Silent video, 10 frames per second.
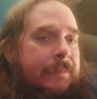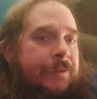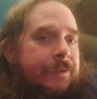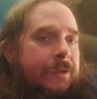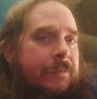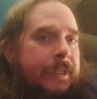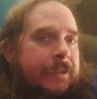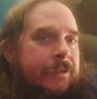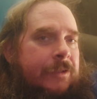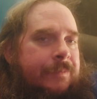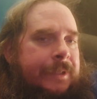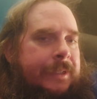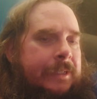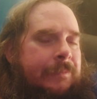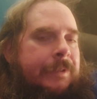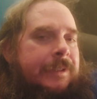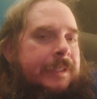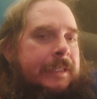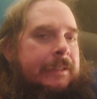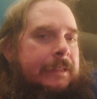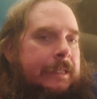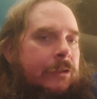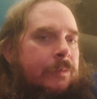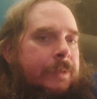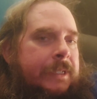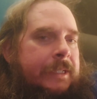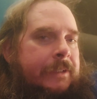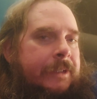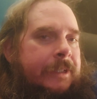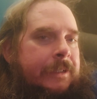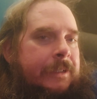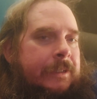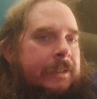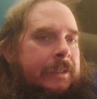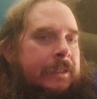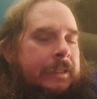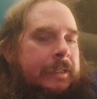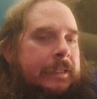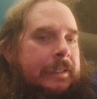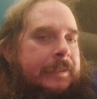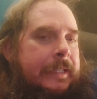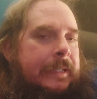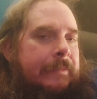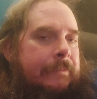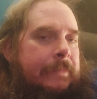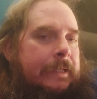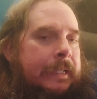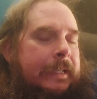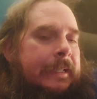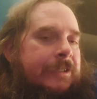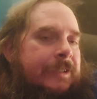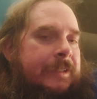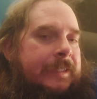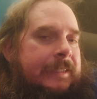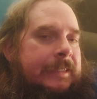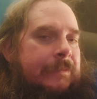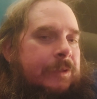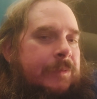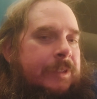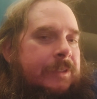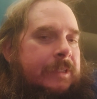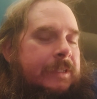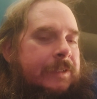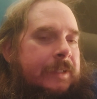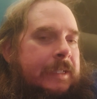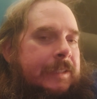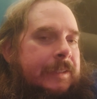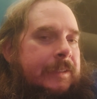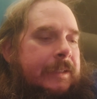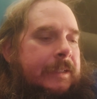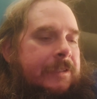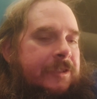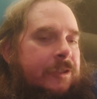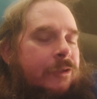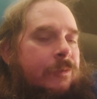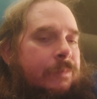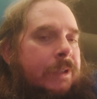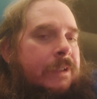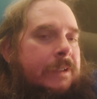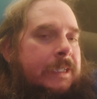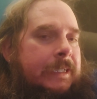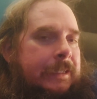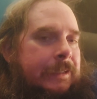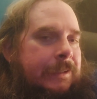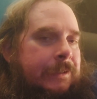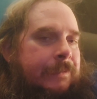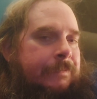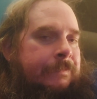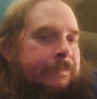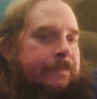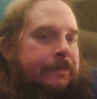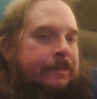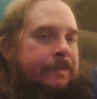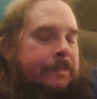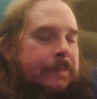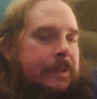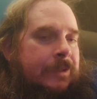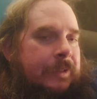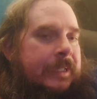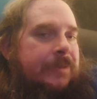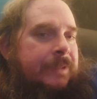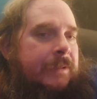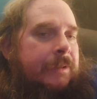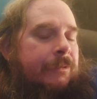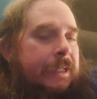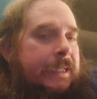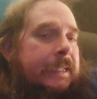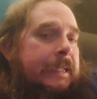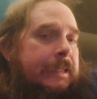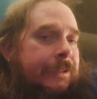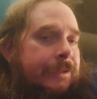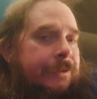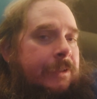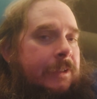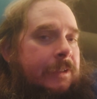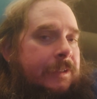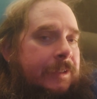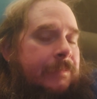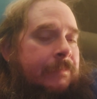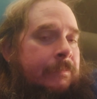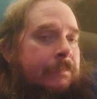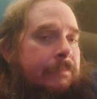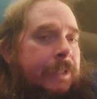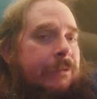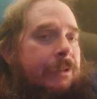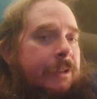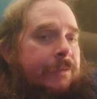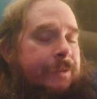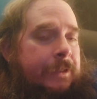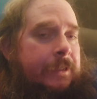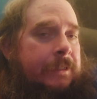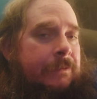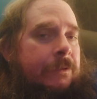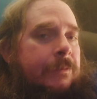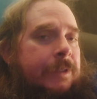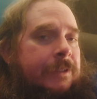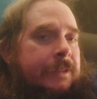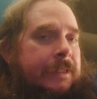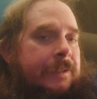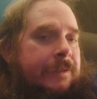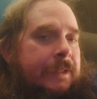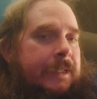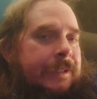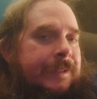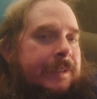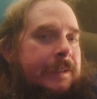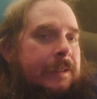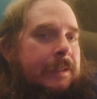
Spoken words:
it before in my group, and now I'm going to say it in open air here, is that I actually think that rheumatoid arthritis is like a slow burn cancer. So that's probably why cancer drugs may work for rheumatoid arthritis.